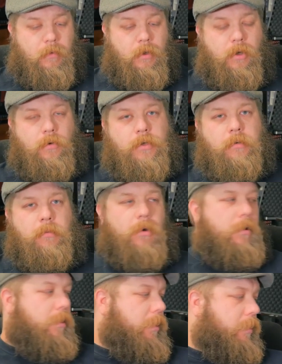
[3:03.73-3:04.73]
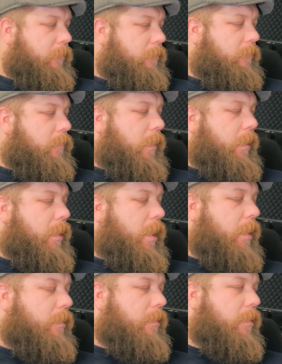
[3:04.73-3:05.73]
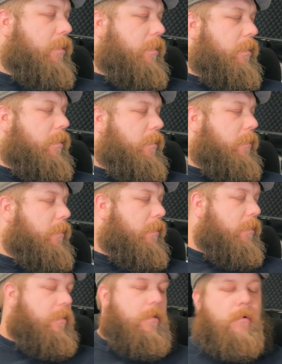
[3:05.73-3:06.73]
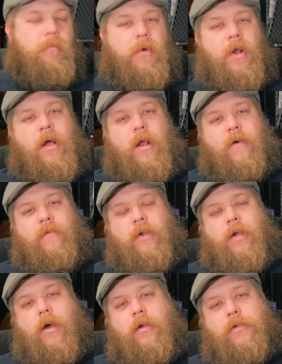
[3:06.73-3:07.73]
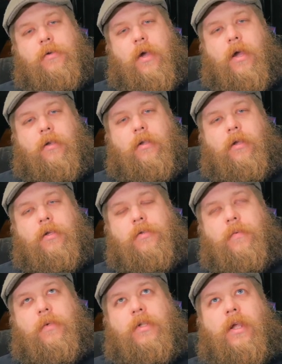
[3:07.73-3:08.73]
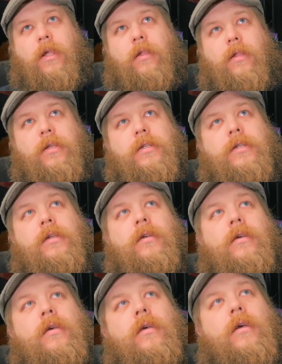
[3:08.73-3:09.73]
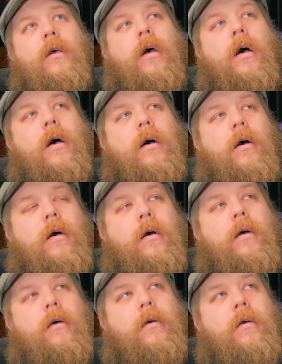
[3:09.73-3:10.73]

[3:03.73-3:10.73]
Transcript: usable and whatnot. But not having a contract is ridiculous. Uh,